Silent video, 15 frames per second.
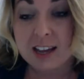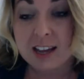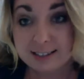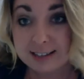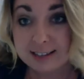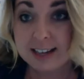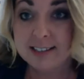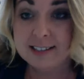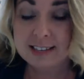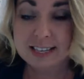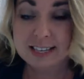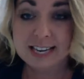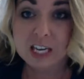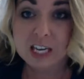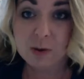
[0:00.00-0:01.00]
studying is going to
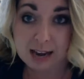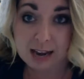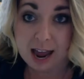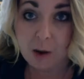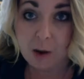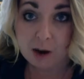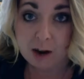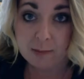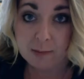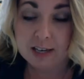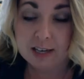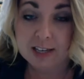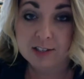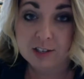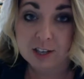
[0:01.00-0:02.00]
take you an hour
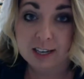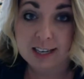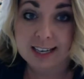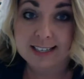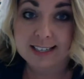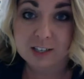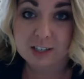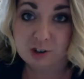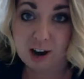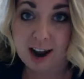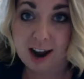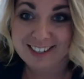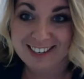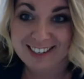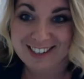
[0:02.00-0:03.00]
because you're going to get
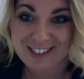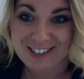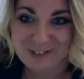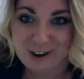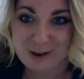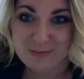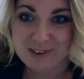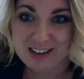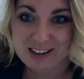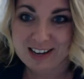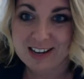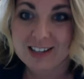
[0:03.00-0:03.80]
distracted and disrupted